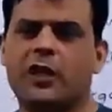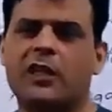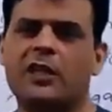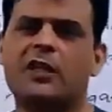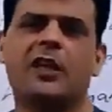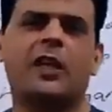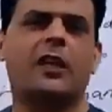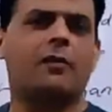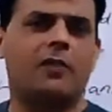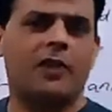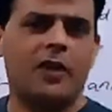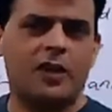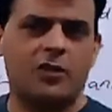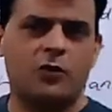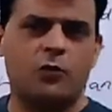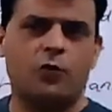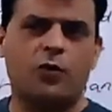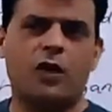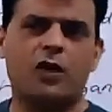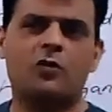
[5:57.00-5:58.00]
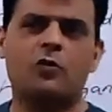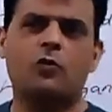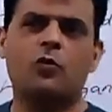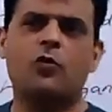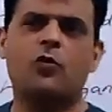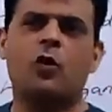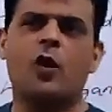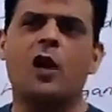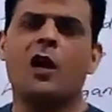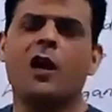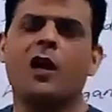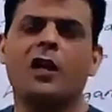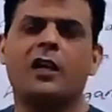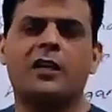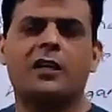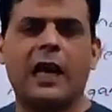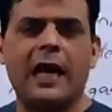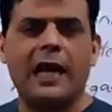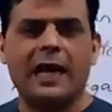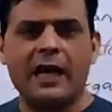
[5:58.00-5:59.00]
there were students who
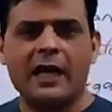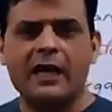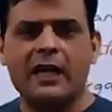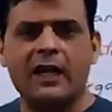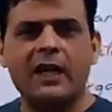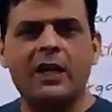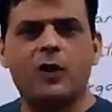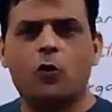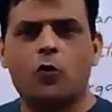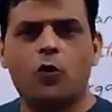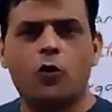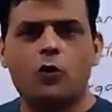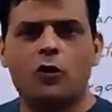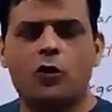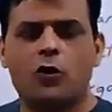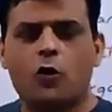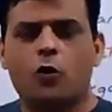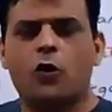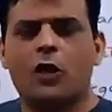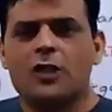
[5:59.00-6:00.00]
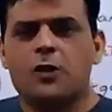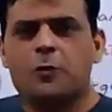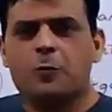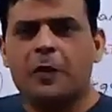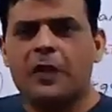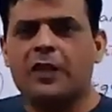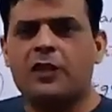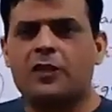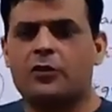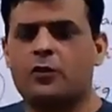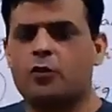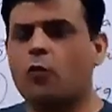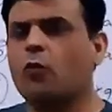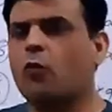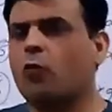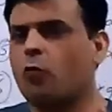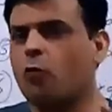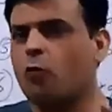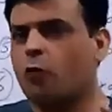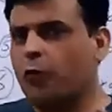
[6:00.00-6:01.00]
directly wrote a speech.
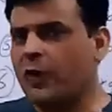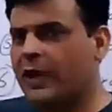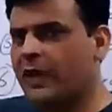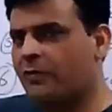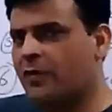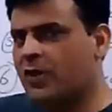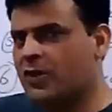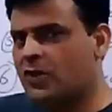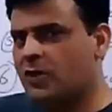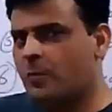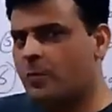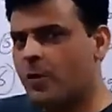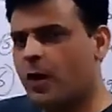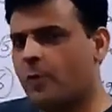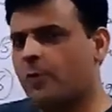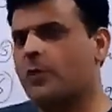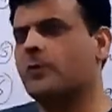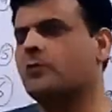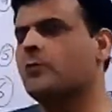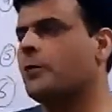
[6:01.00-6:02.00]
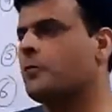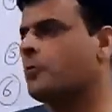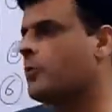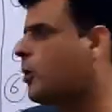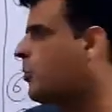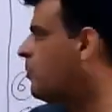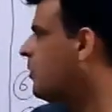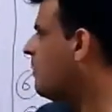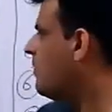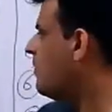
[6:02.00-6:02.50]
So where was the problem? The problem